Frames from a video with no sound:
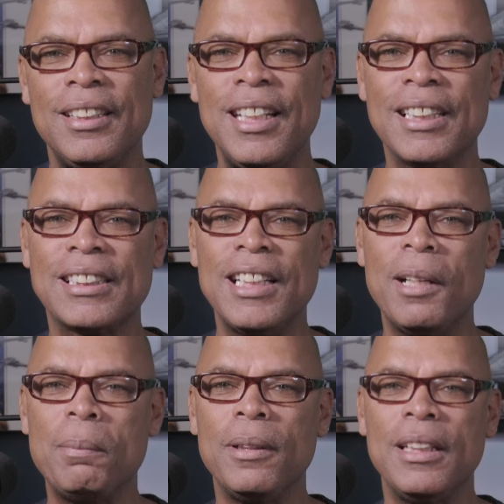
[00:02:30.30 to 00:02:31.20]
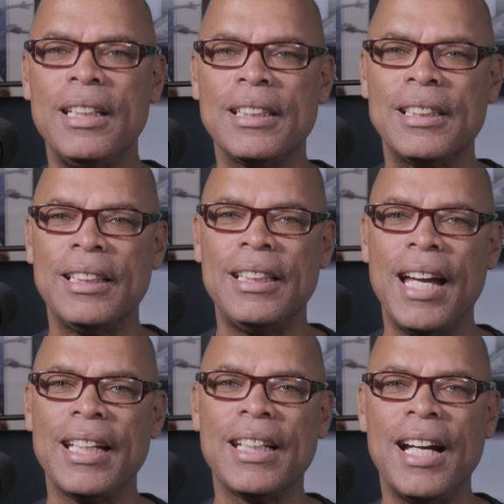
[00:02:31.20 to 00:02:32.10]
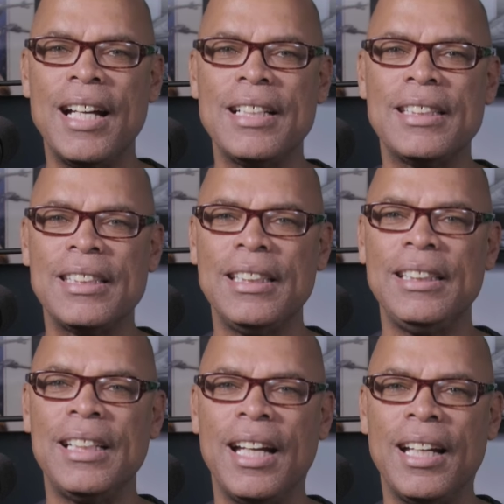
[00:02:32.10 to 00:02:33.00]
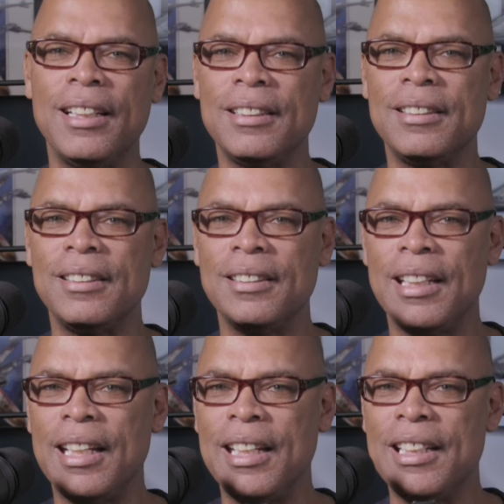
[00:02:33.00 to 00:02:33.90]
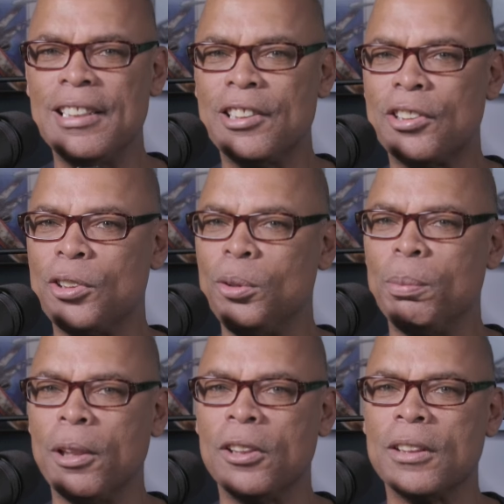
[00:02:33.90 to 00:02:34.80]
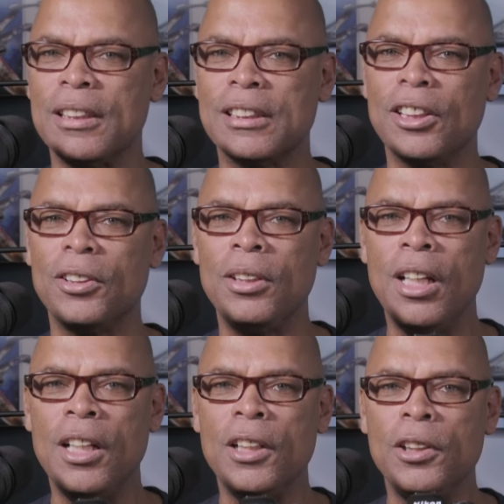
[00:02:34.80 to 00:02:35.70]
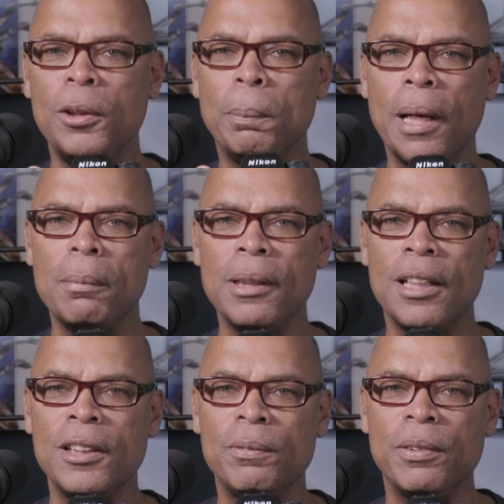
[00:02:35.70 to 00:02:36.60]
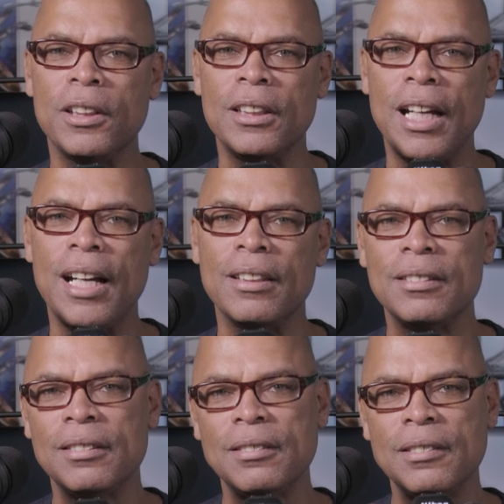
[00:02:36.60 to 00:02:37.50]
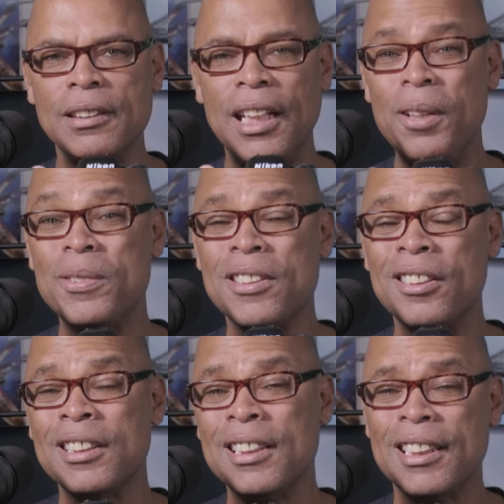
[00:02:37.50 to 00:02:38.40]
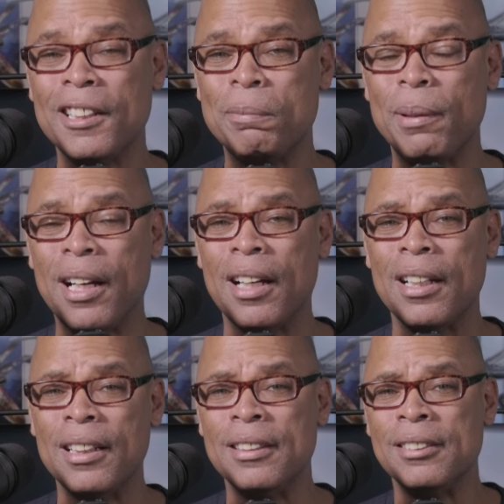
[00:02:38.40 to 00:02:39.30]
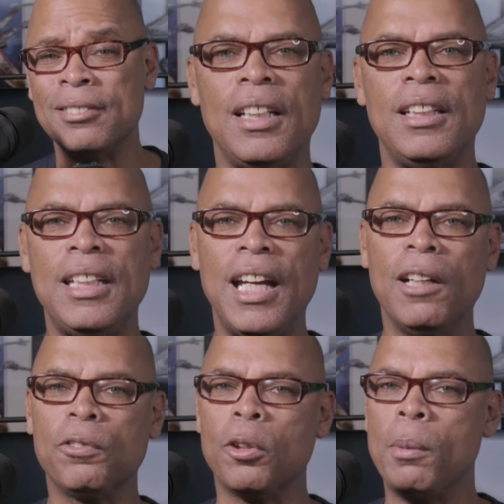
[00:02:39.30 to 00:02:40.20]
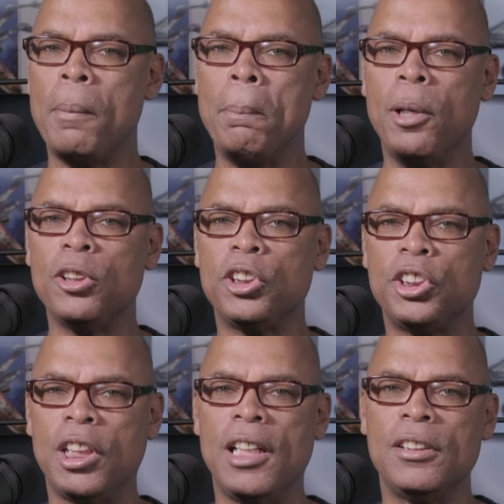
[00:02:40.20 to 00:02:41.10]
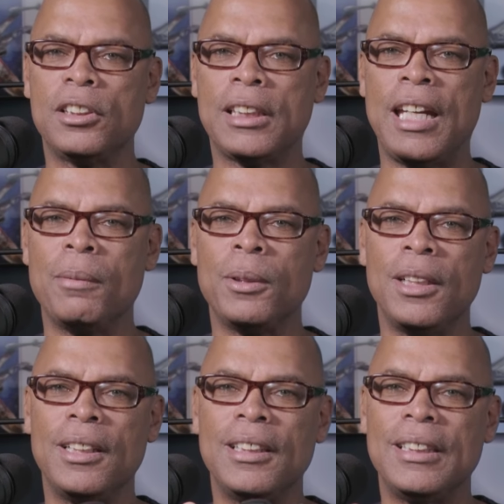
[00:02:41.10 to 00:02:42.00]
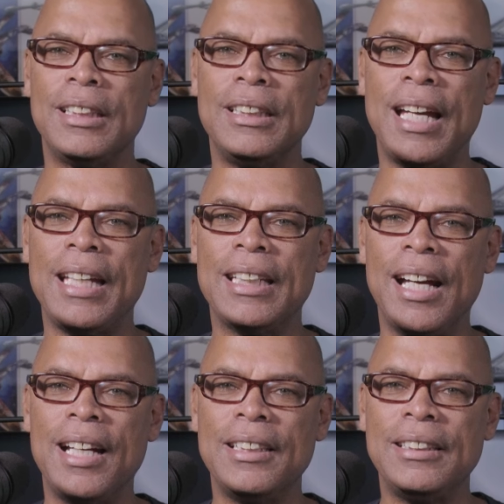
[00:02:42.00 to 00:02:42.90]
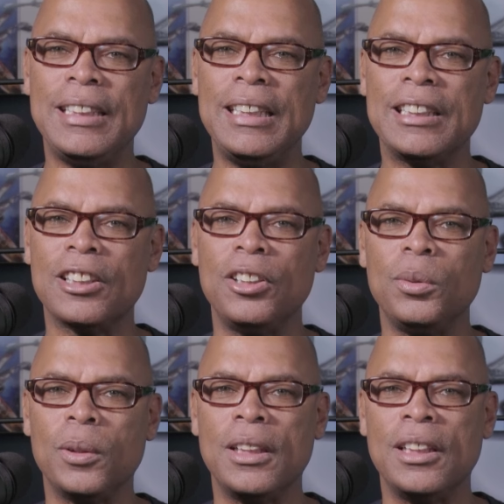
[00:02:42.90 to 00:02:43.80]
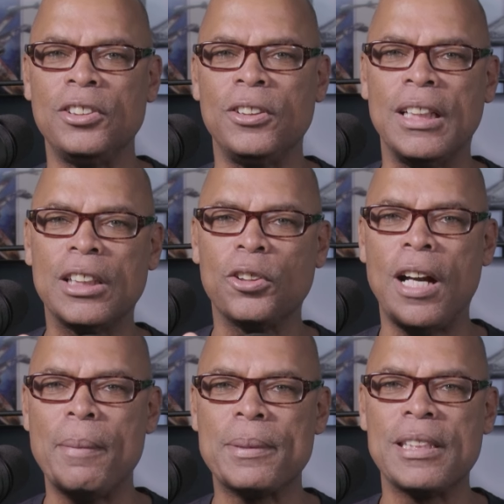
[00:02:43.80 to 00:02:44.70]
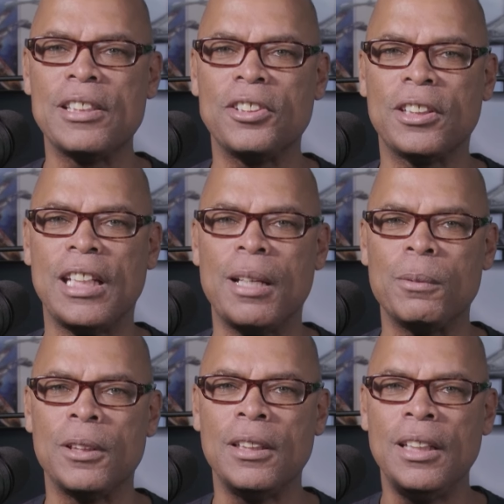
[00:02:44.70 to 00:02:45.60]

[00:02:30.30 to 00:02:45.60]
Next up is the Nikon Z9. It's too bulky, so you probably already figured out it was gonna get left behind. Now for my most cherished camera, the Nikon D3100, a crop sensor camera.